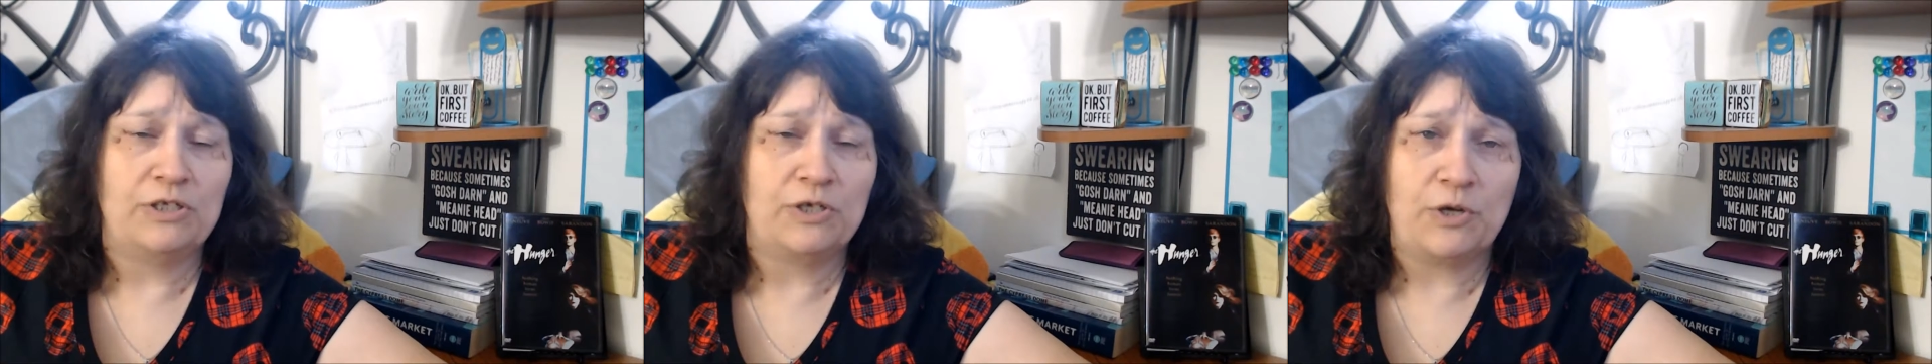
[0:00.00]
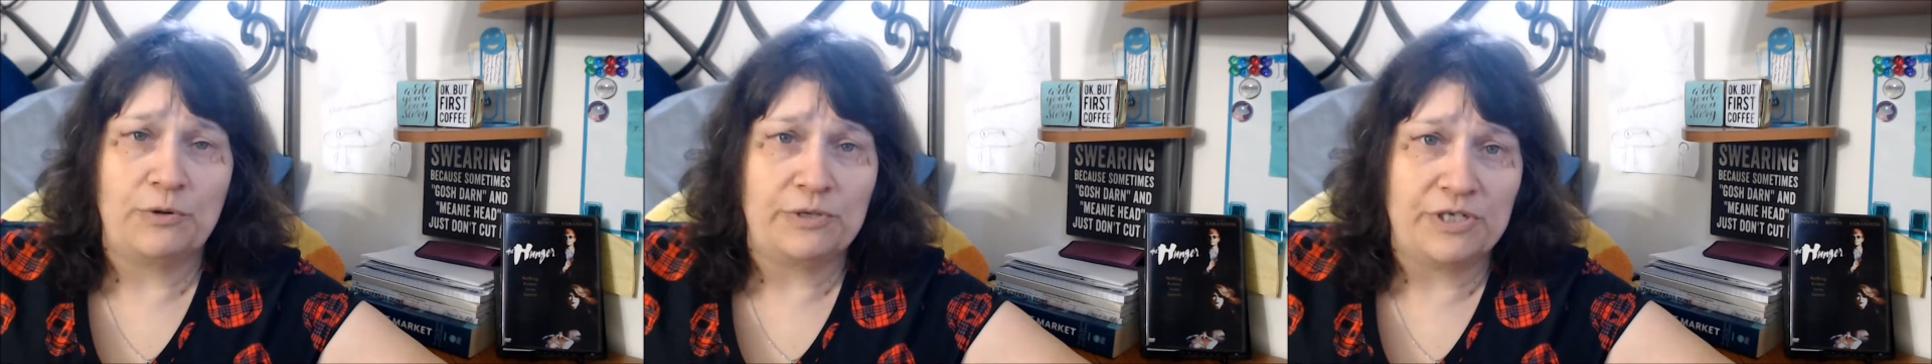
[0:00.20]

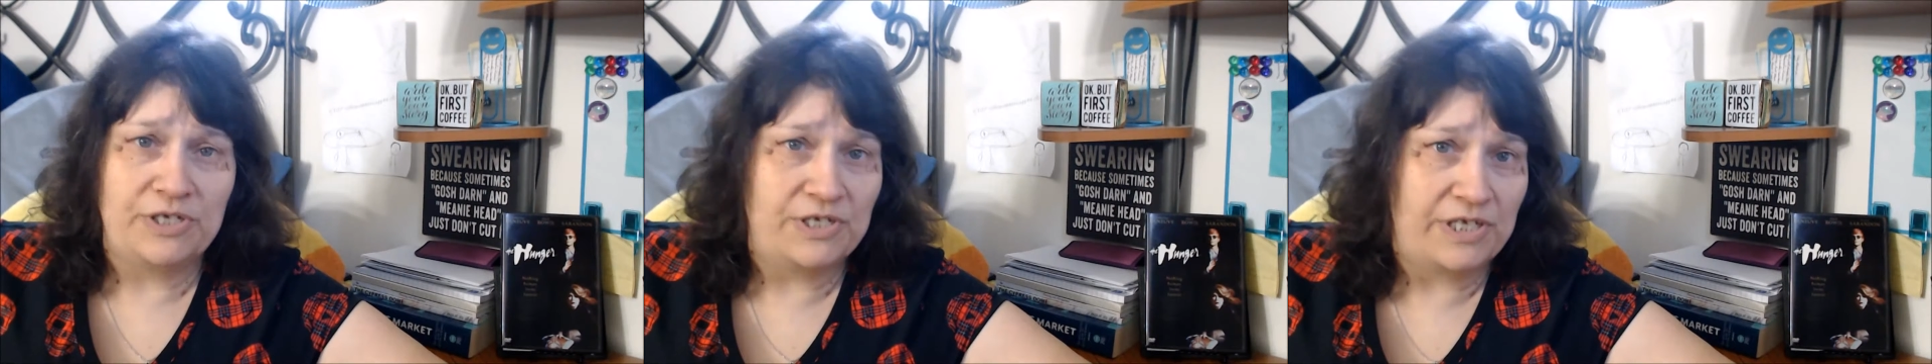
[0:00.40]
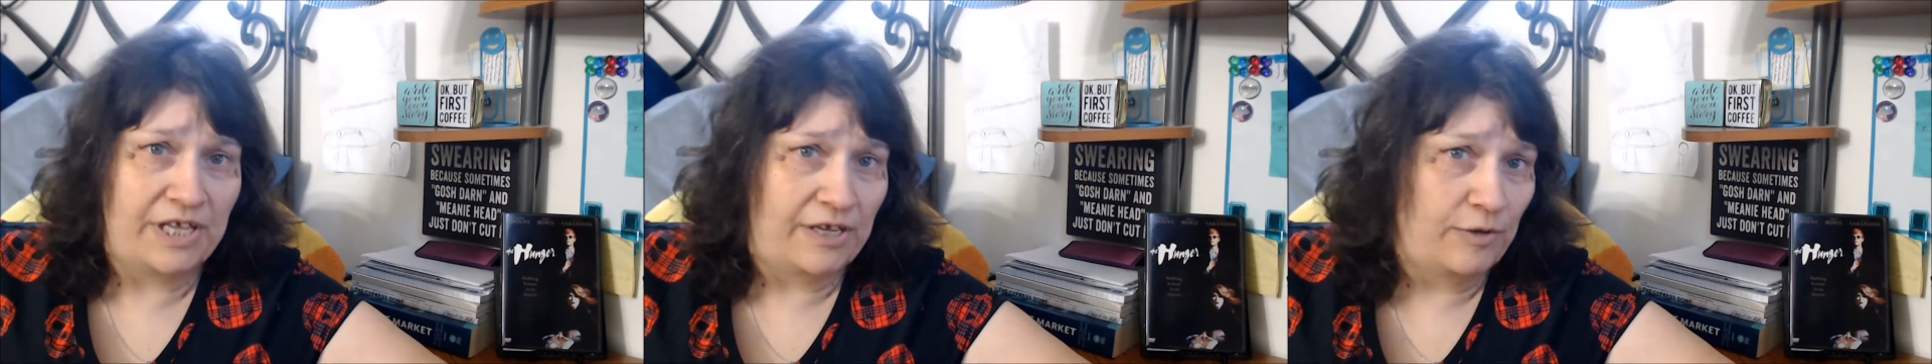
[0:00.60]
Lugosi's
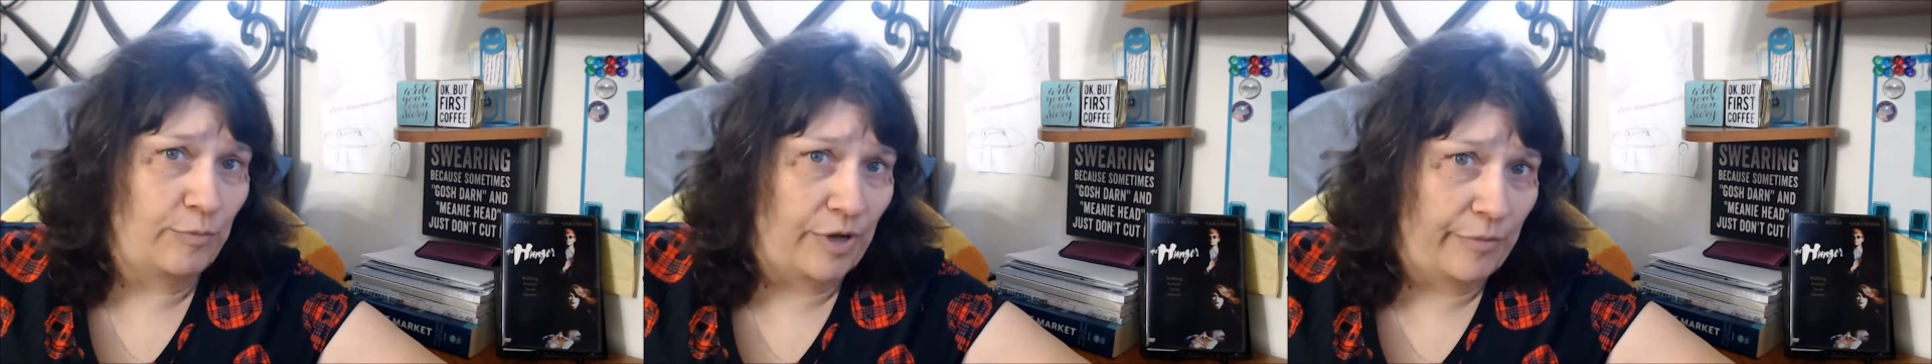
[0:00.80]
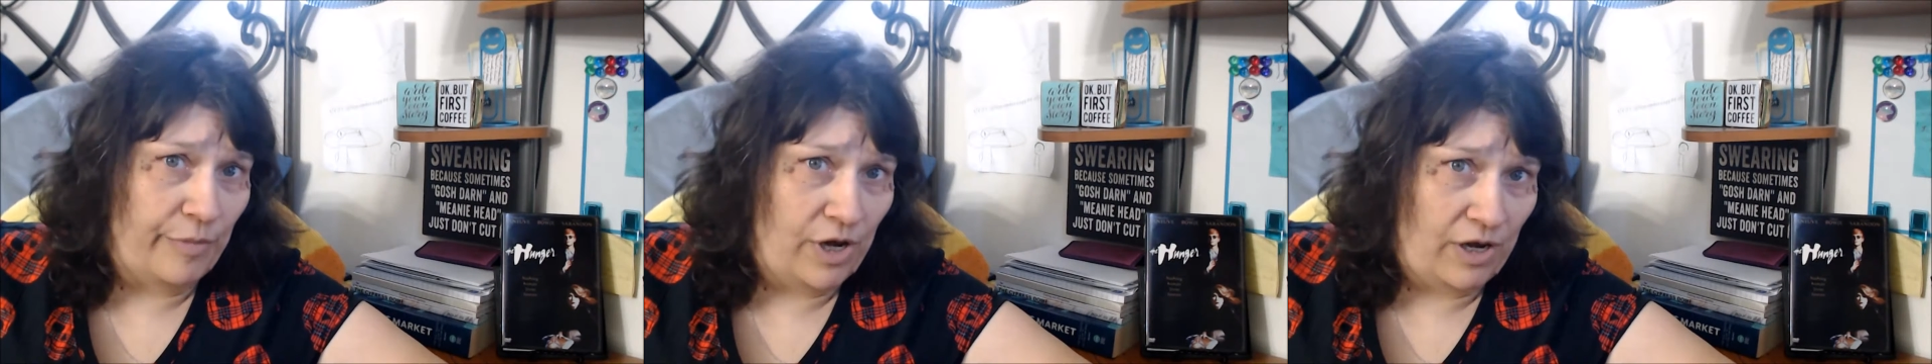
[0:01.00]
Dead by
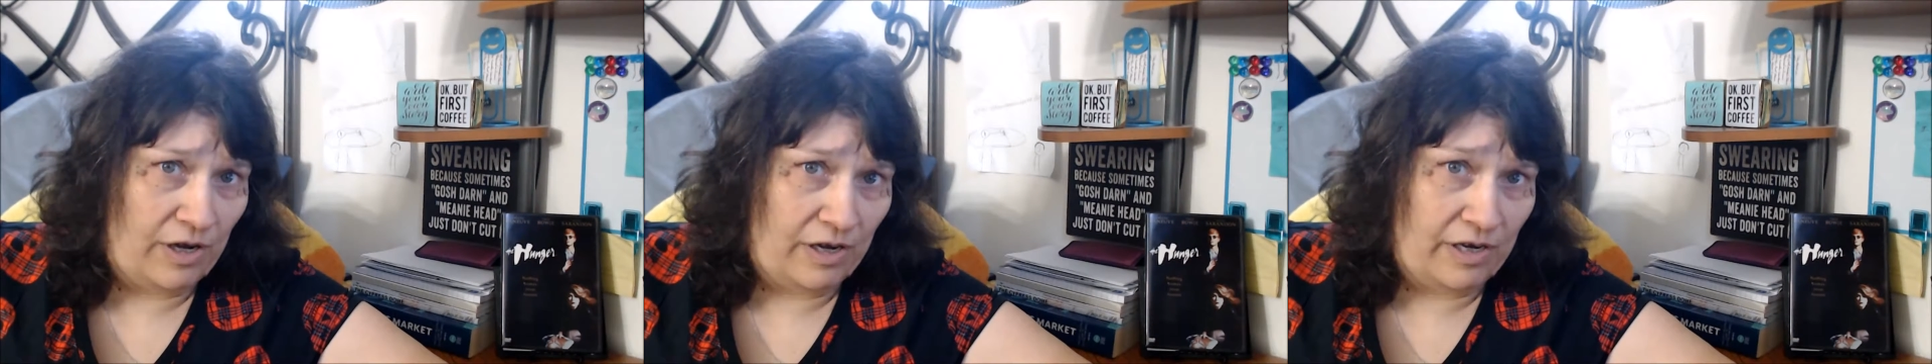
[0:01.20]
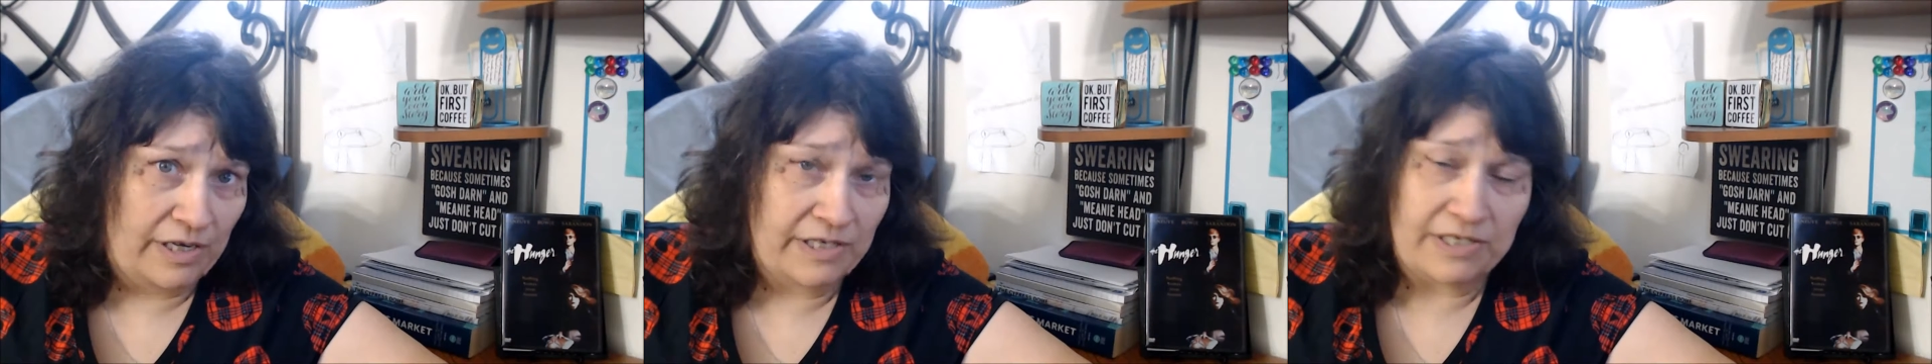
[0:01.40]

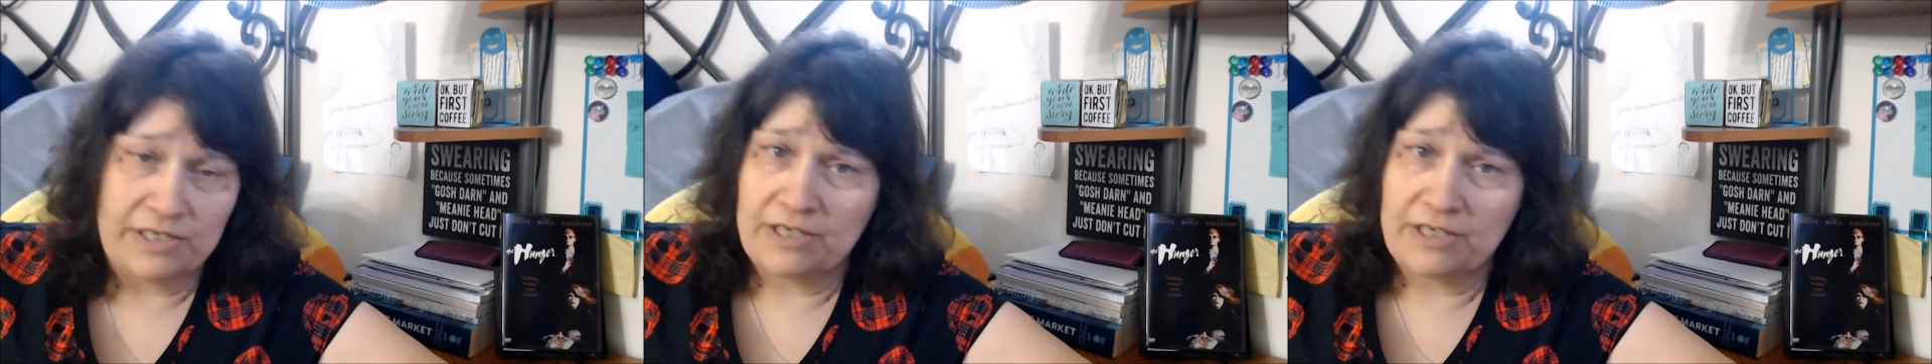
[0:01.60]
Bajas.